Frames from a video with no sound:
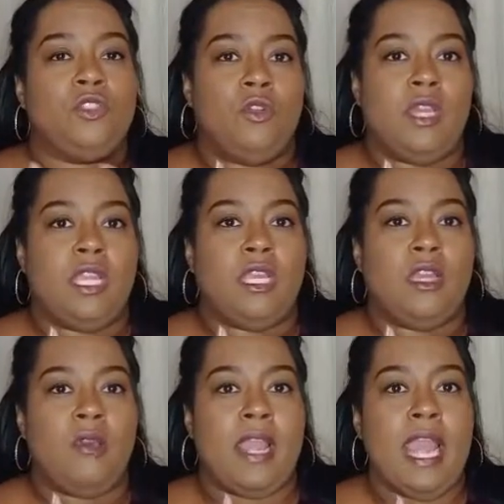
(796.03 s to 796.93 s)
Toya,
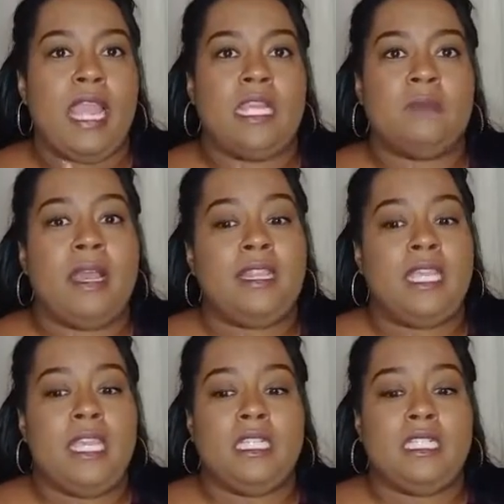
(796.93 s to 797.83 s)
okay? Because my
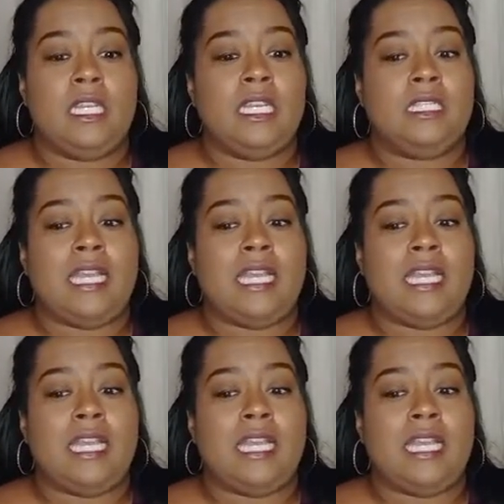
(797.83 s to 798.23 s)
thing is this.